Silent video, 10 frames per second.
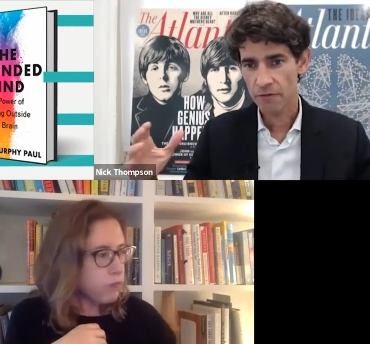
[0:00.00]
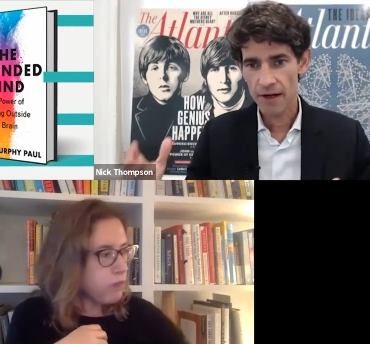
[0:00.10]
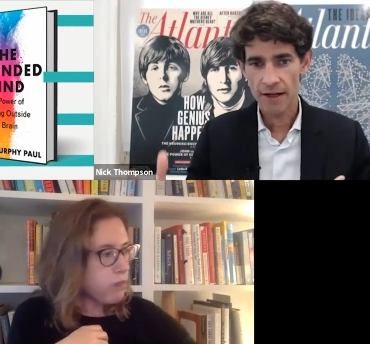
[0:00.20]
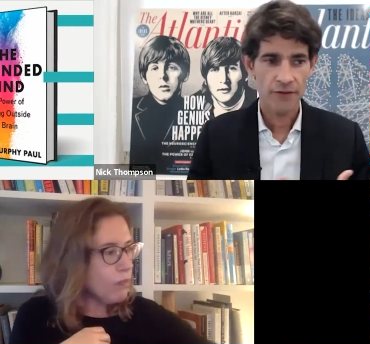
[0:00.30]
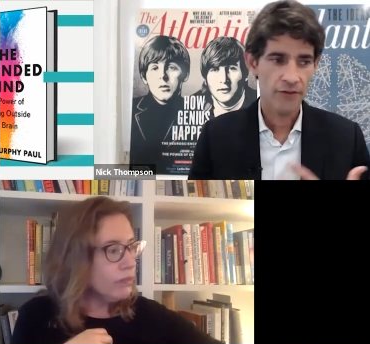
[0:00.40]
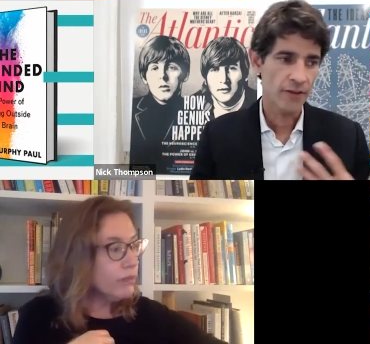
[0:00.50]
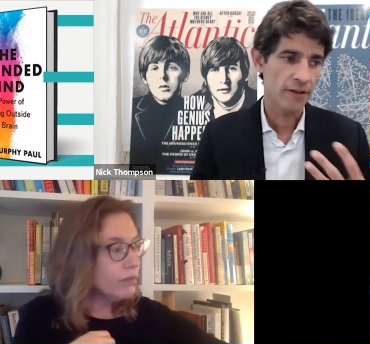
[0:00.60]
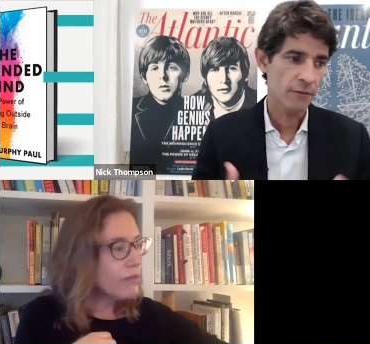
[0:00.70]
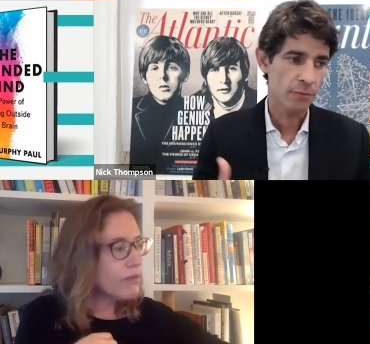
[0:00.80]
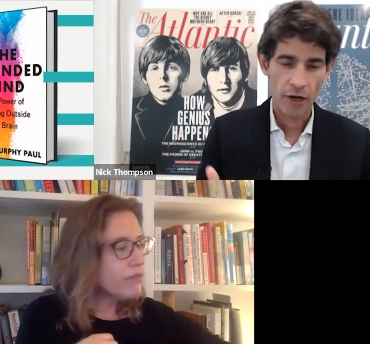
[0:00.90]
Speaker 1: friends
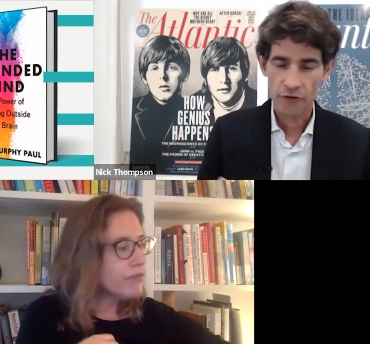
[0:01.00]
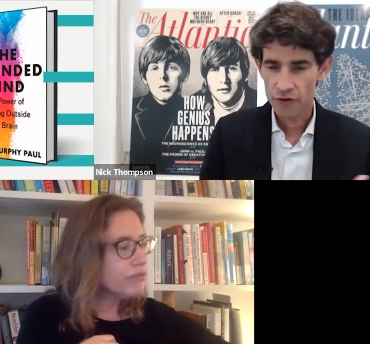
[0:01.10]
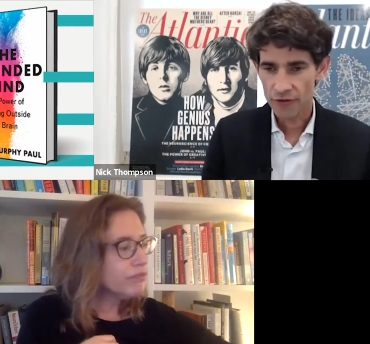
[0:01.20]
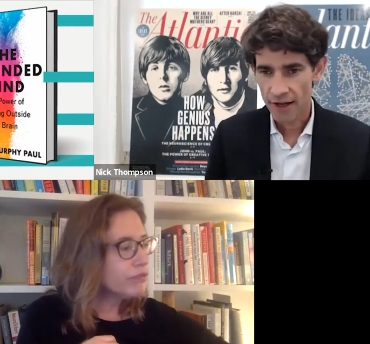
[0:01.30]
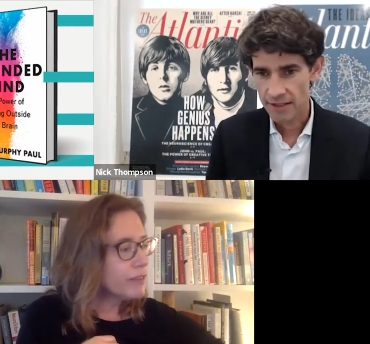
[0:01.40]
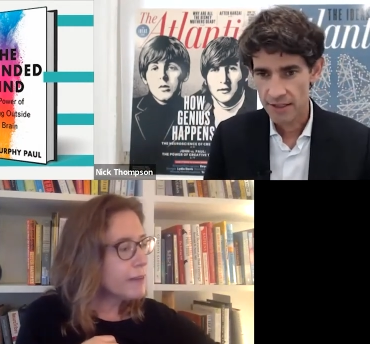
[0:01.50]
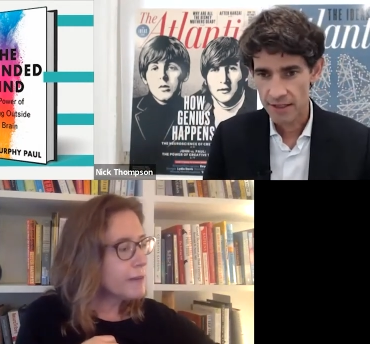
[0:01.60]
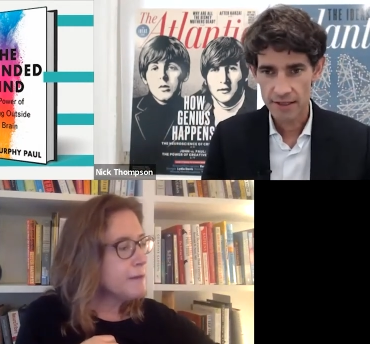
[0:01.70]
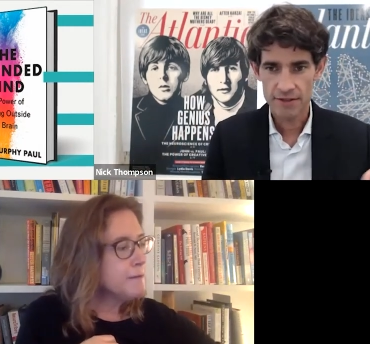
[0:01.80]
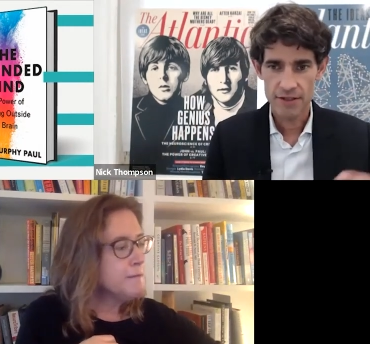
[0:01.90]
and pressure test
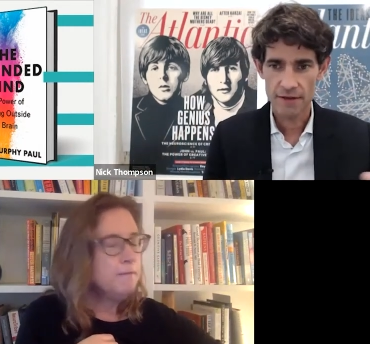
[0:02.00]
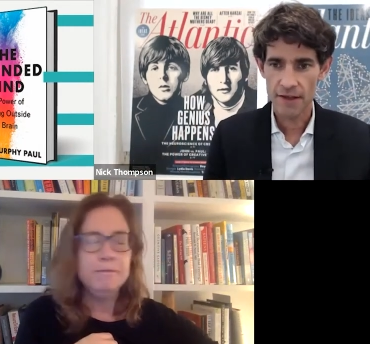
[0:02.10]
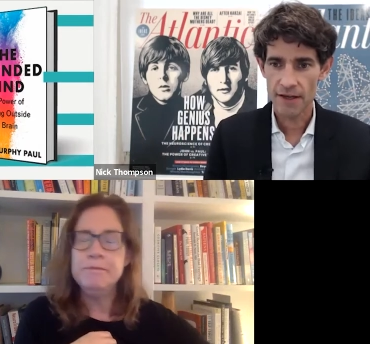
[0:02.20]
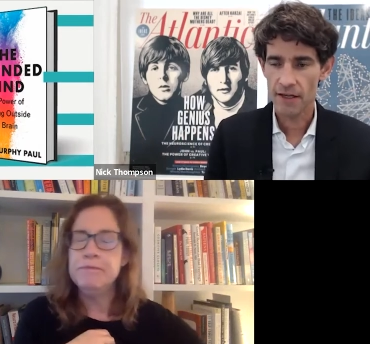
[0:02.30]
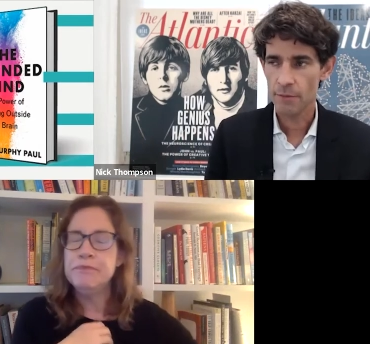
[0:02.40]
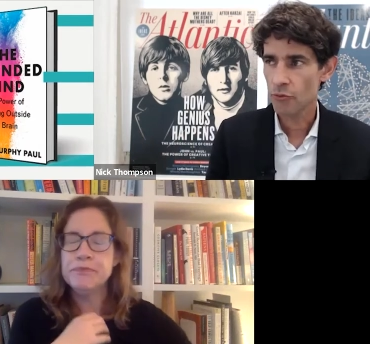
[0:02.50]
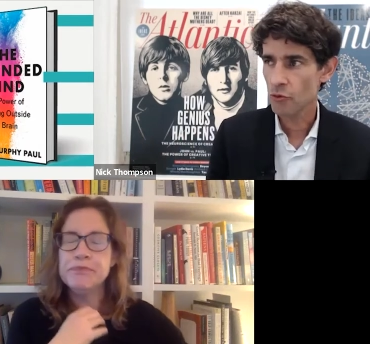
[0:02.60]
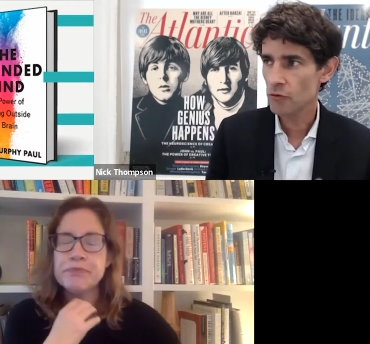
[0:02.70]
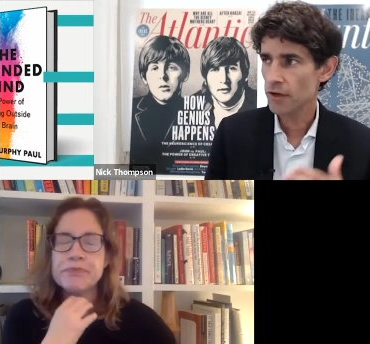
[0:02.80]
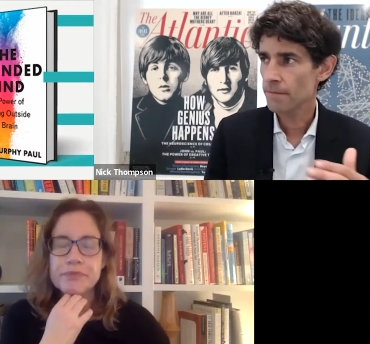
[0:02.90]
it and see if they can
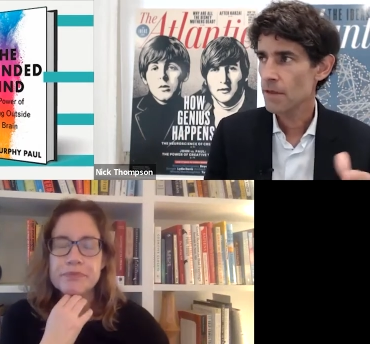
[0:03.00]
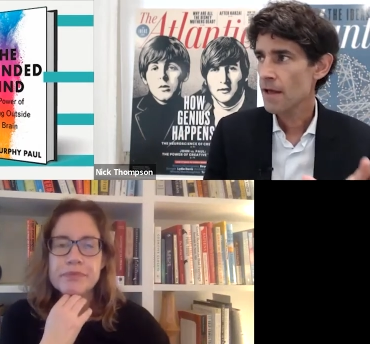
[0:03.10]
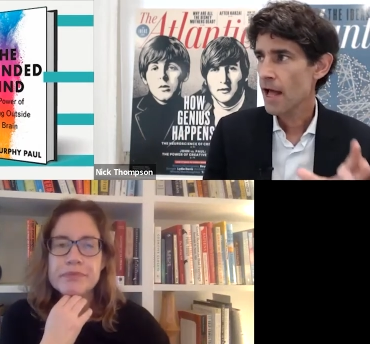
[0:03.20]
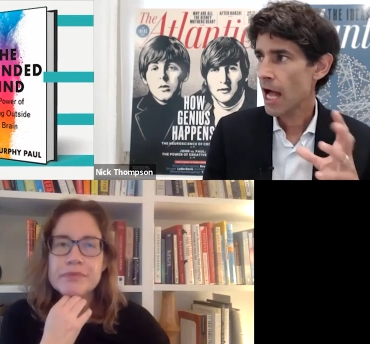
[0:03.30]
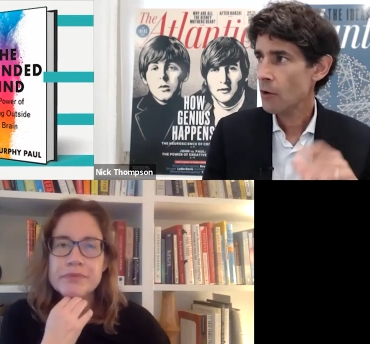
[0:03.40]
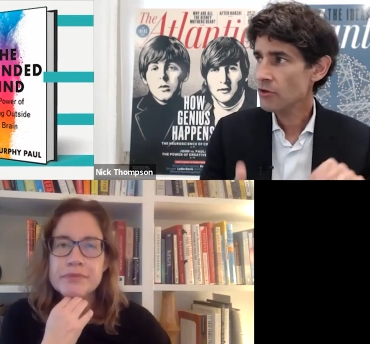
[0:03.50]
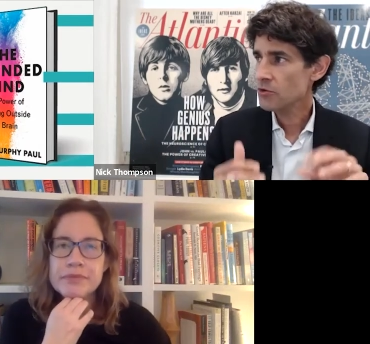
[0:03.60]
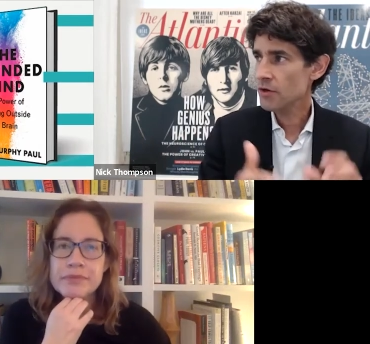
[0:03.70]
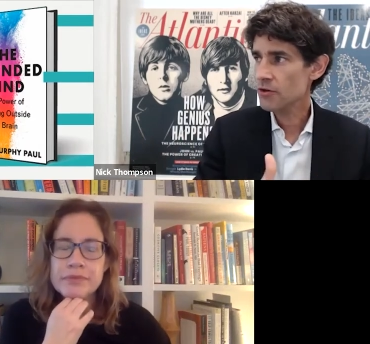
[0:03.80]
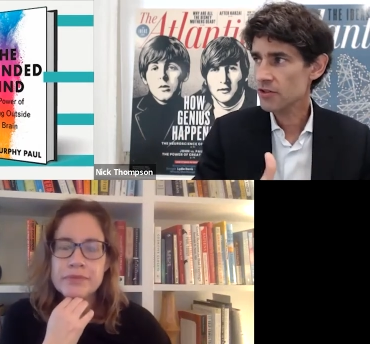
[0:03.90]
improve it. How is
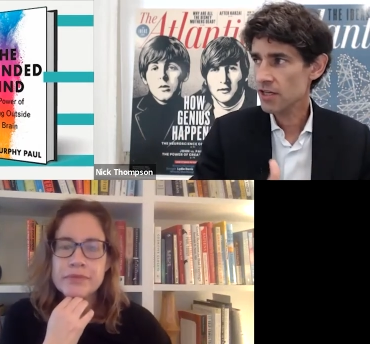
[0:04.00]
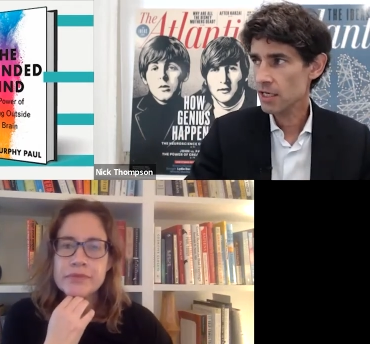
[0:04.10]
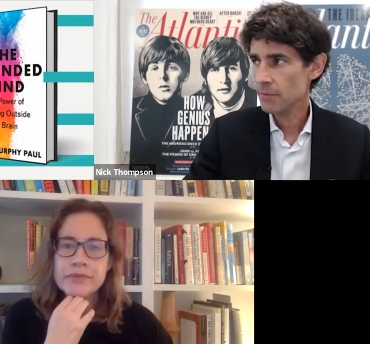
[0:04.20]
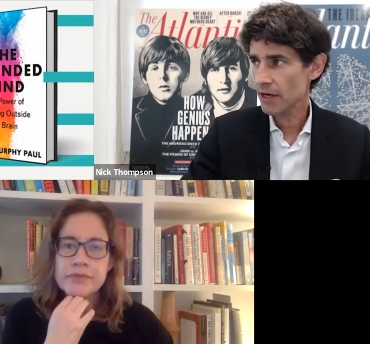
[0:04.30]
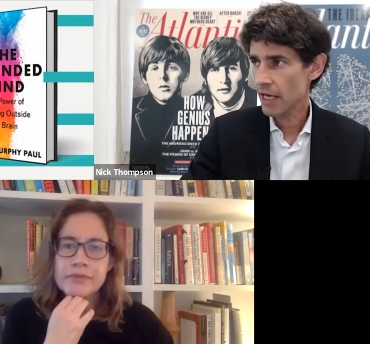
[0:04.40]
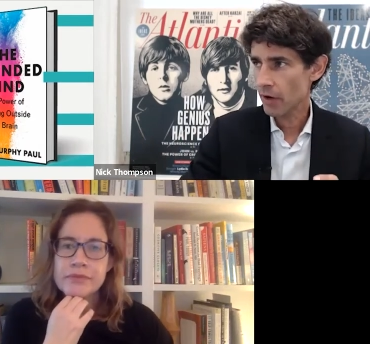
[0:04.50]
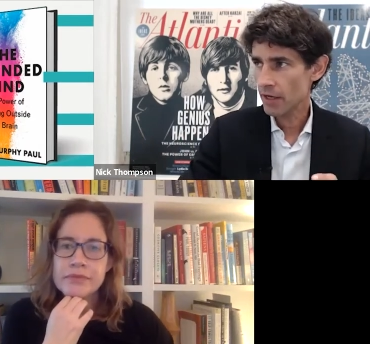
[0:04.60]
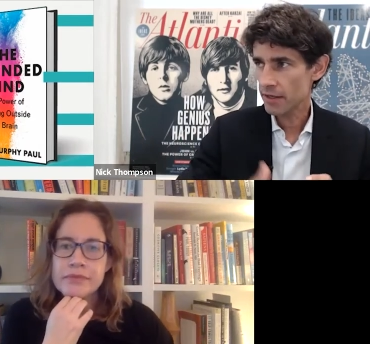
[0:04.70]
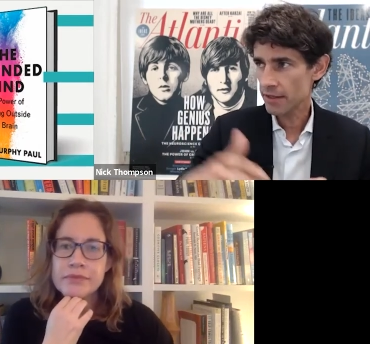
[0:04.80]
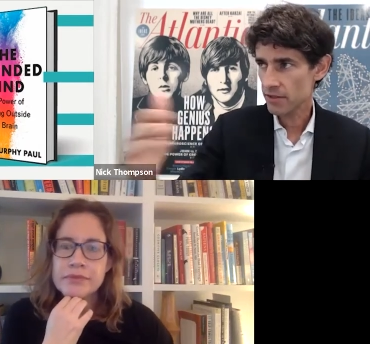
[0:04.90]
what you're saying about how
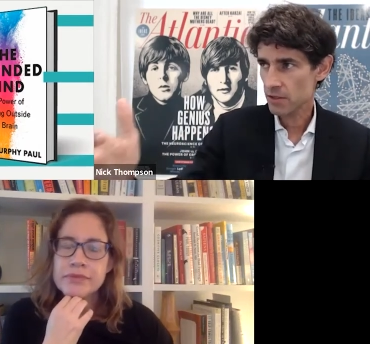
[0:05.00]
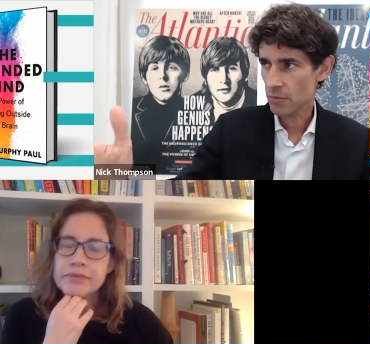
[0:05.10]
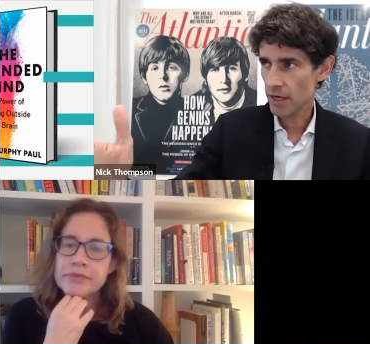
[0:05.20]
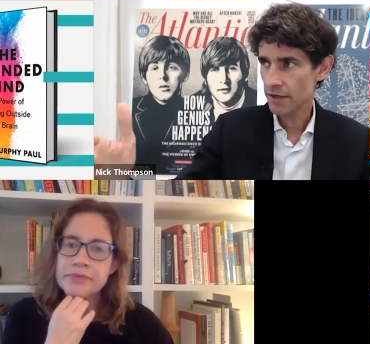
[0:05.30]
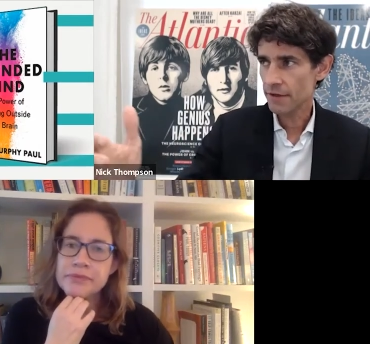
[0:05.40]
ideas spread